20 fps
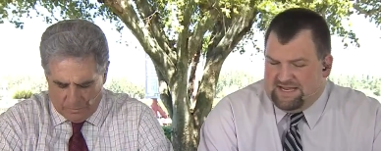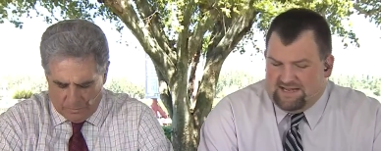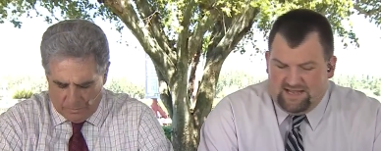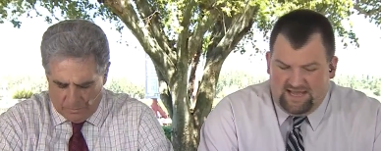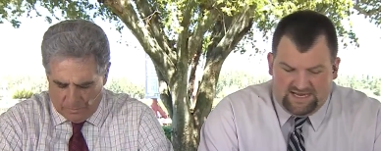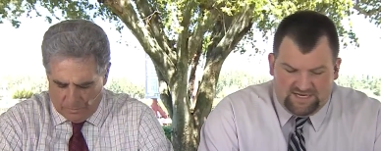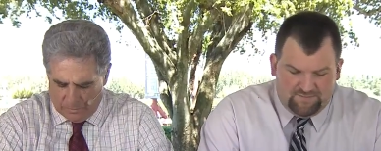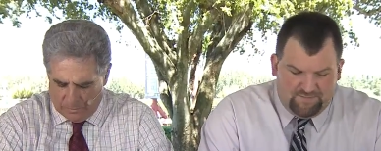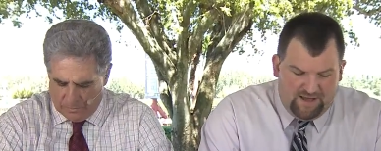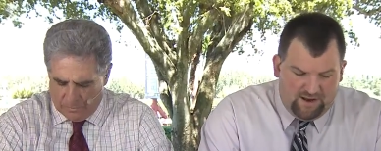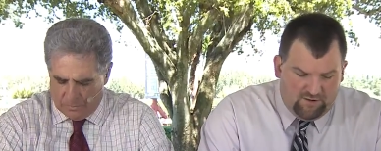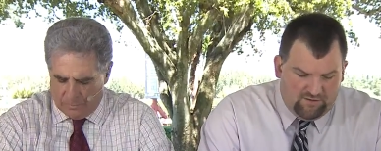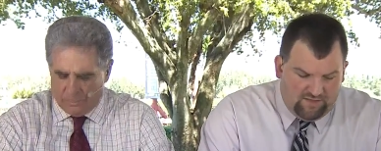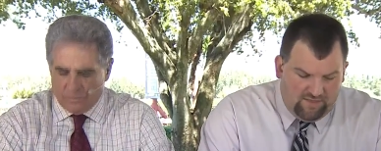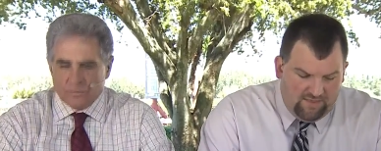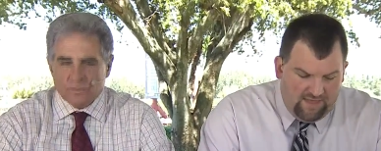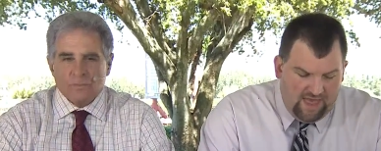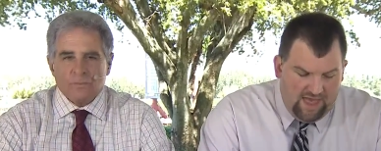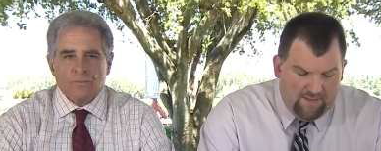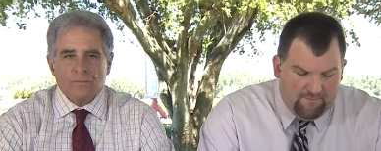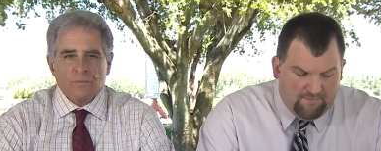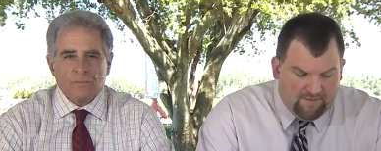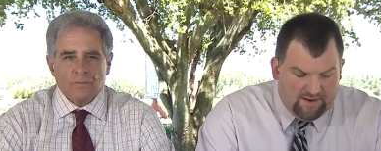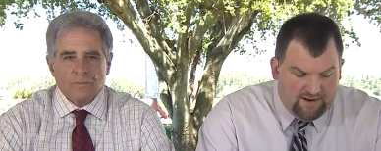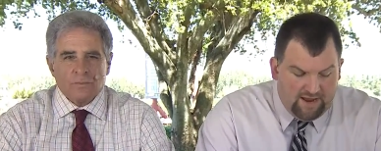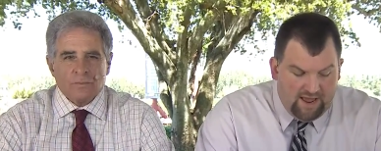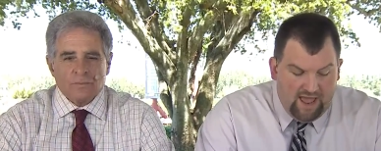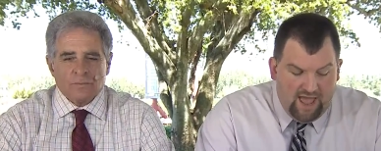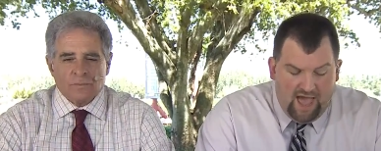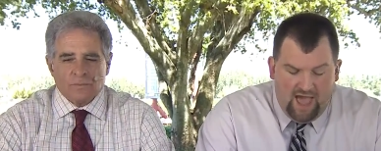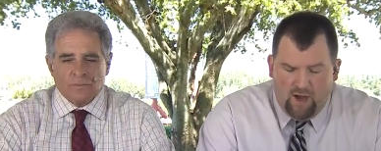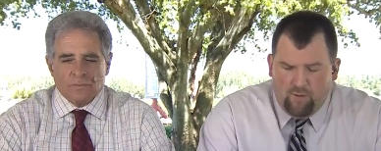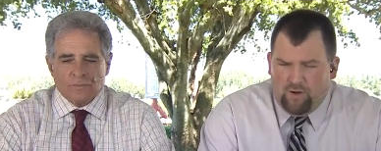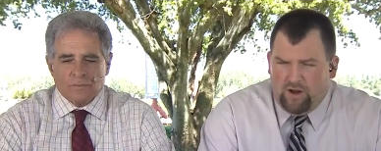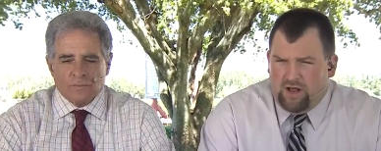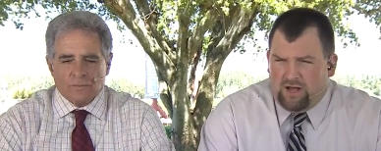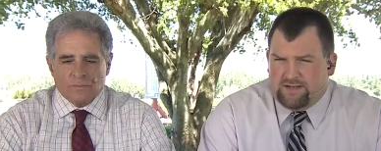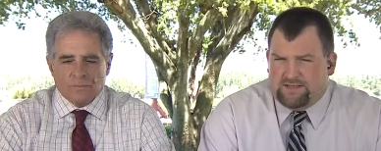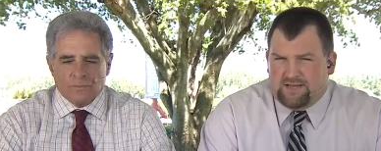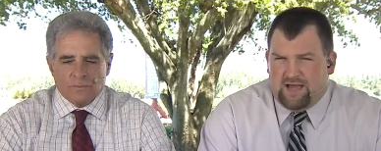Speaker 1: lengths better than them, but I
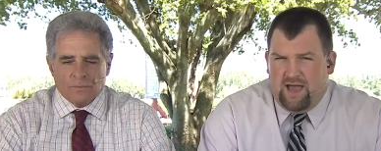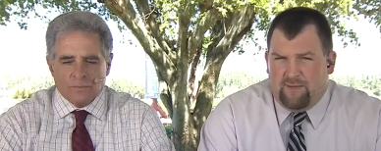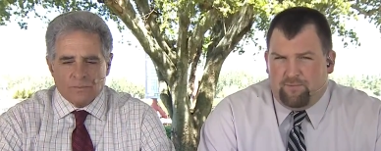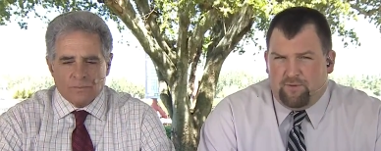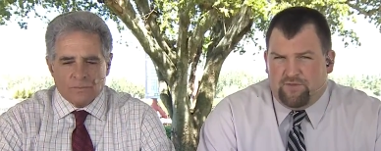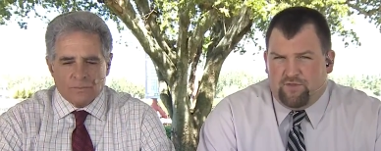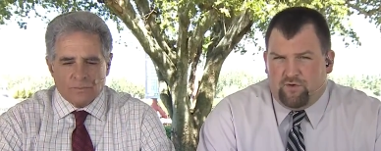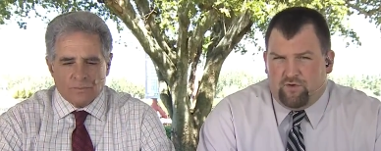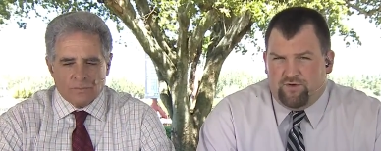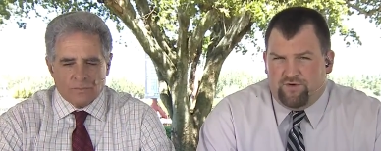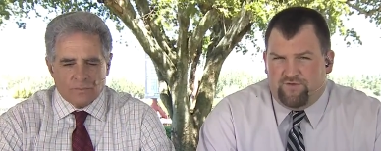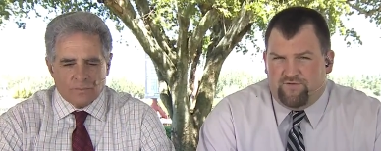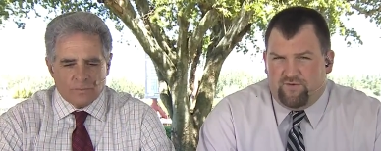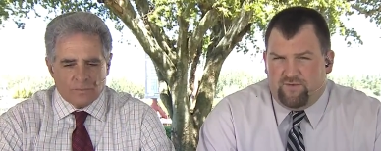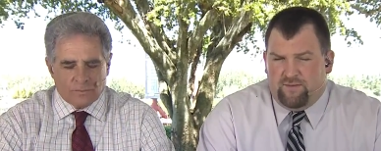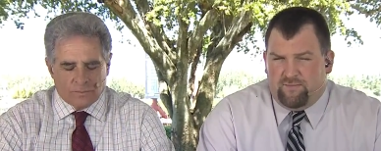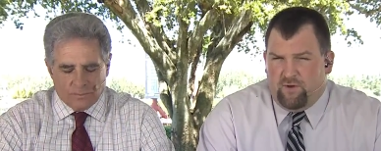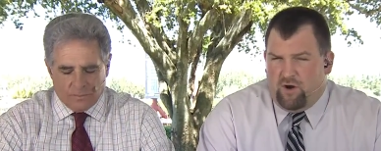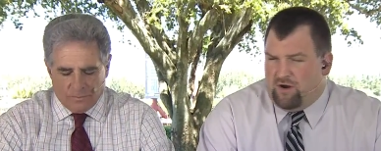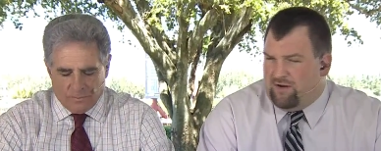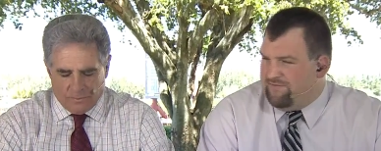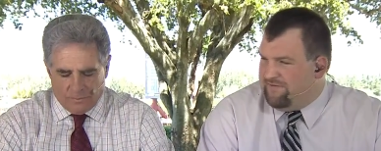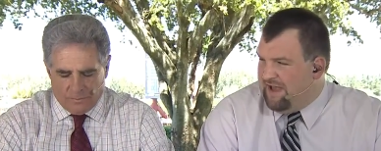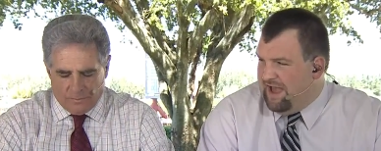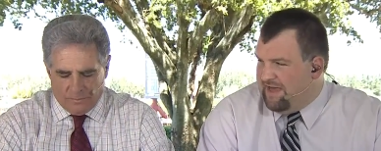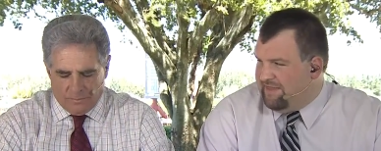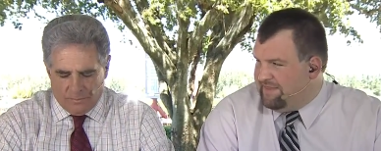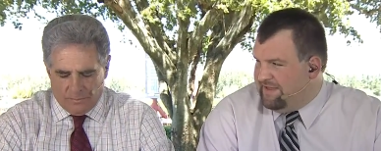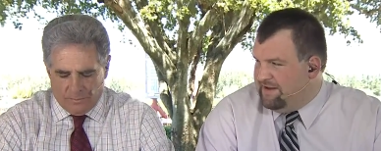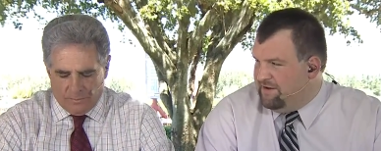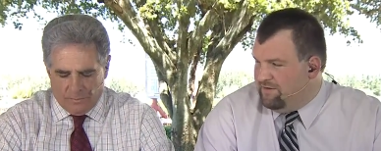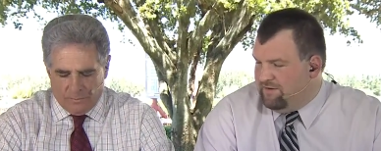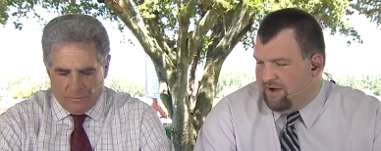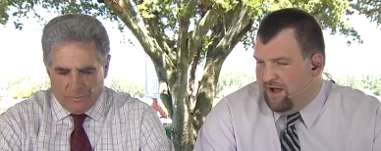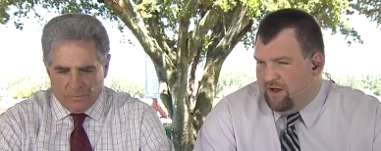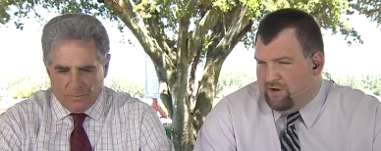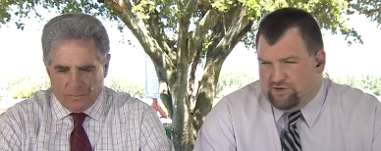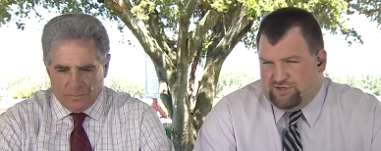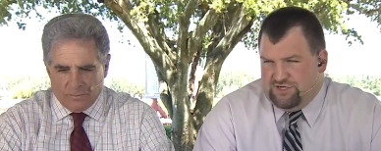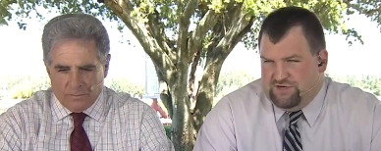went on top with a horse from the barn of Kathleen
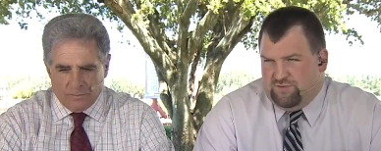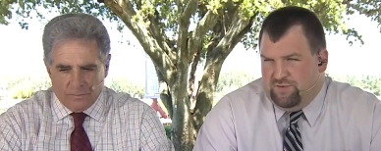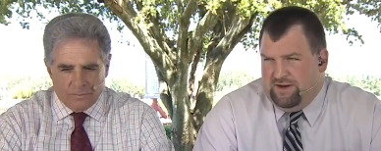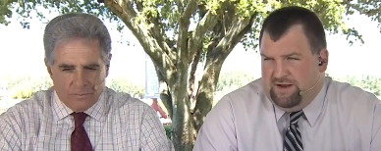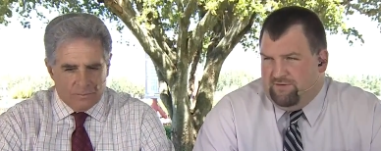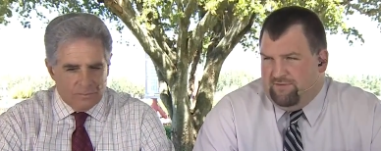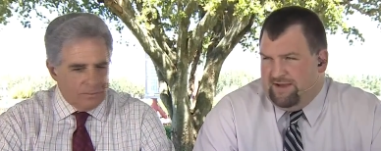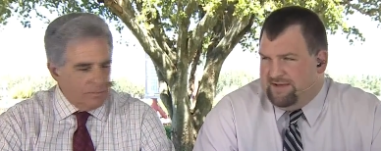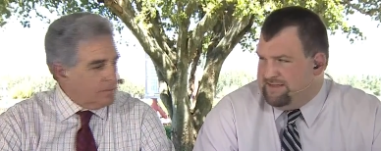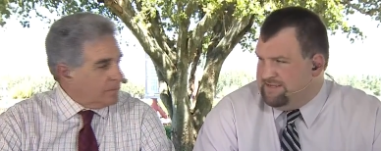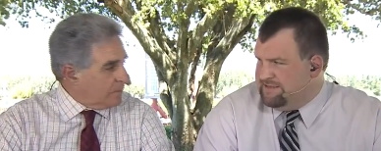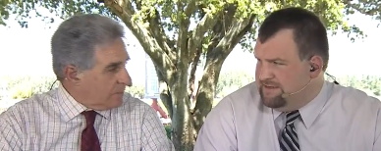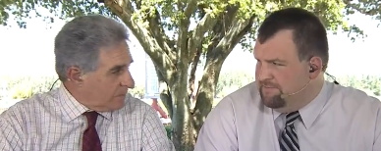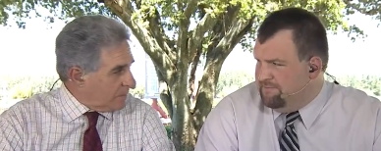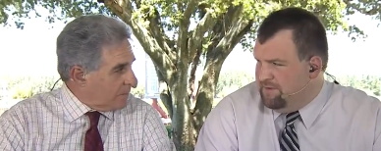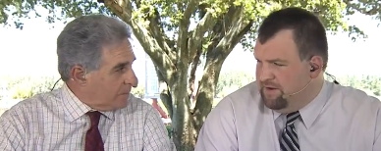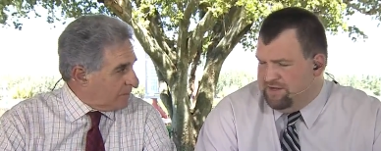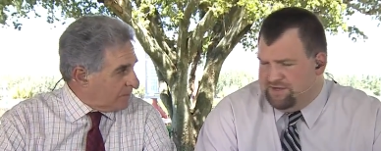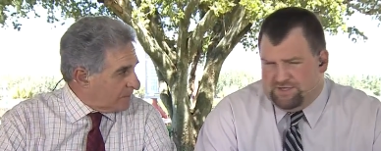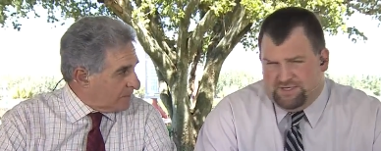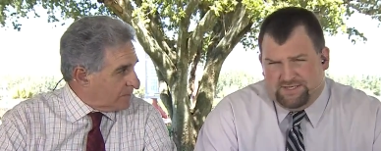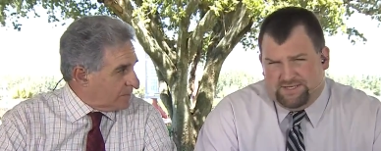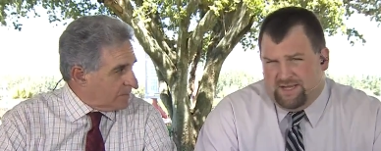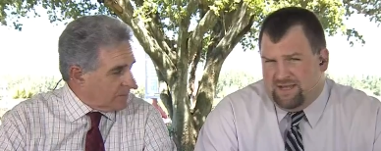O'Connell. She's winning races in bunches.